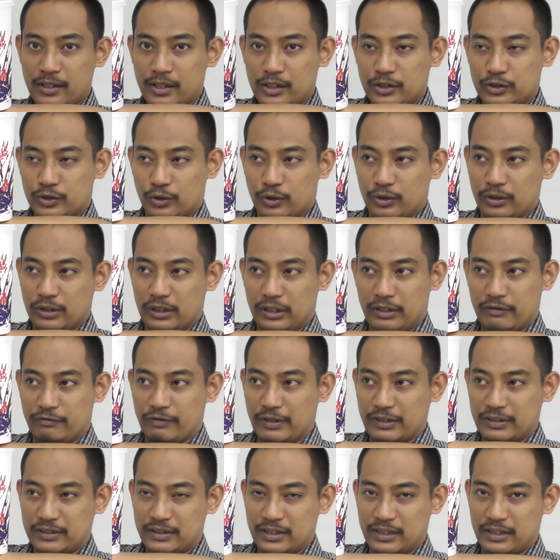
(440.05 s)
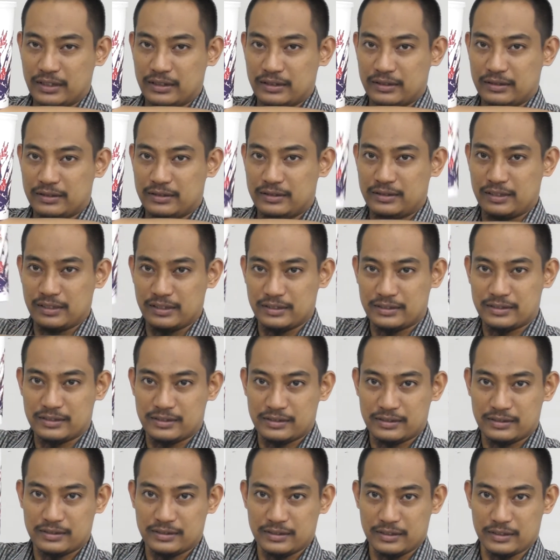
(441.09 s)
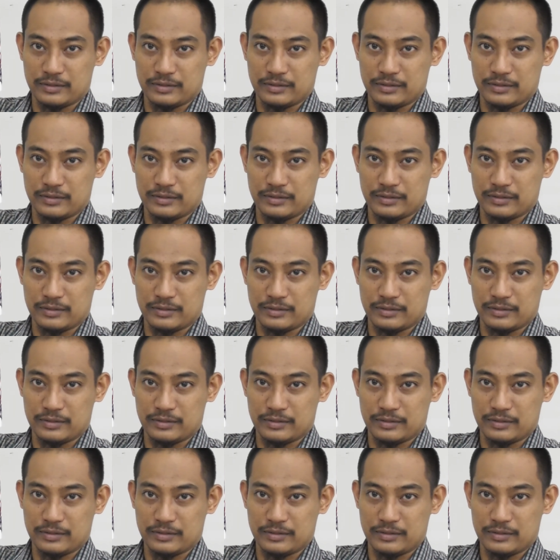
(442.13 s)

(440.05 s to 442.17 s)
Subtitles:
So if I say this